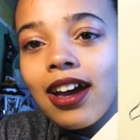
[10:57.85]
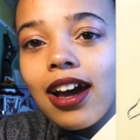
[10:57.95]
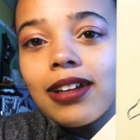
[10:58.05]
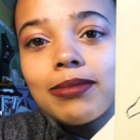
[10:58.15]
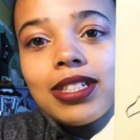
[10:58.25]

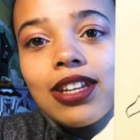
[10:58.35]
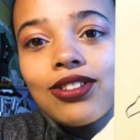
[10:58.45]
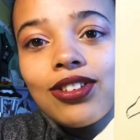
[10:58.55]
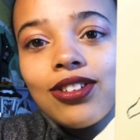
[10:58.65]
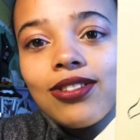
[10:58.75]
I am
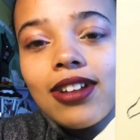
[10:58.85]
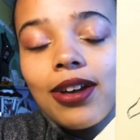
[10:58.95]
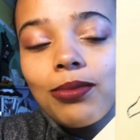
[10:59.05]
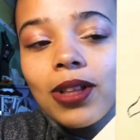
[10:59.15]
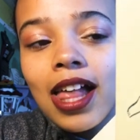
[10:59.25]
centered,
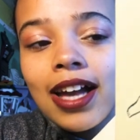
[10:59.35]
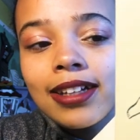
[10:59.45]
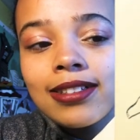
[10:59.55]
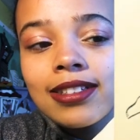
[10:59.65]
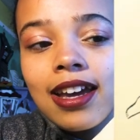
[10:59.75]
I'm
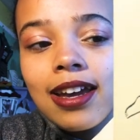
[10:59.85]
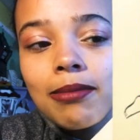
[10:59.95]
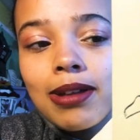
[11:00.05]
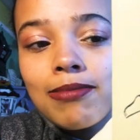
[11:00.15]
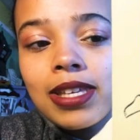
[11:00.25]
relaxed, I
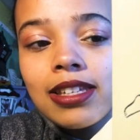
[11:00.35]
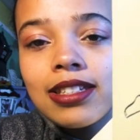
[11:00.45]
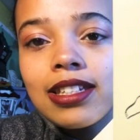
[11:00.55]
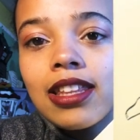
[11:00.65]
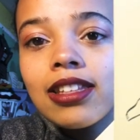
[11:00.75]
am at
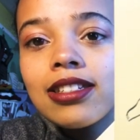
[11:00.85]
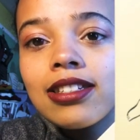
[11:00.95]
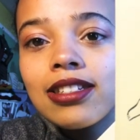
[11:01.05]
peace. And this